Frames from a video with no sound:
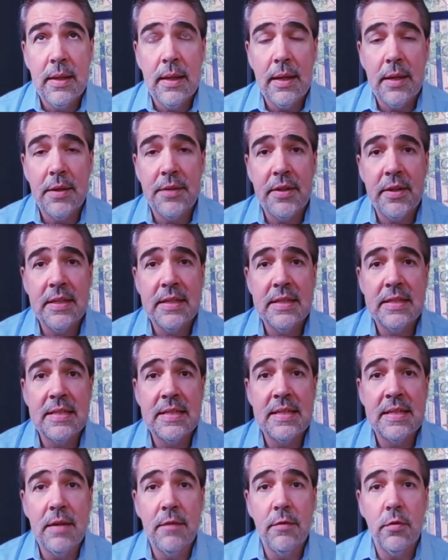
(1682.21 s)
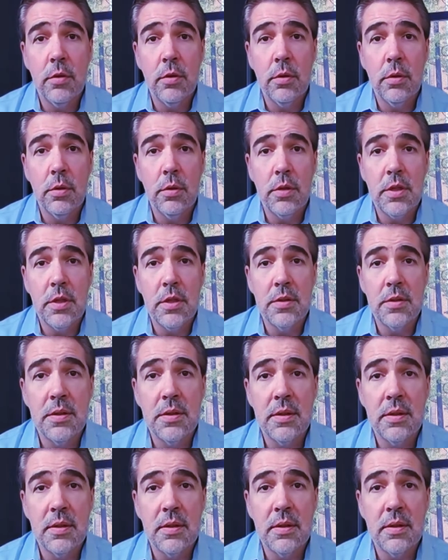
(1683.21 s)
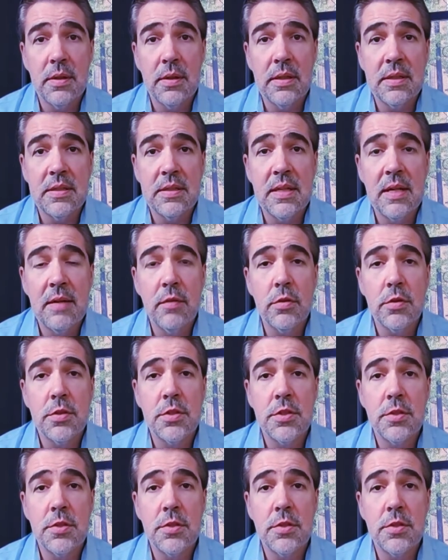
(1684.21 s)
I'll tell you, it's never you it's never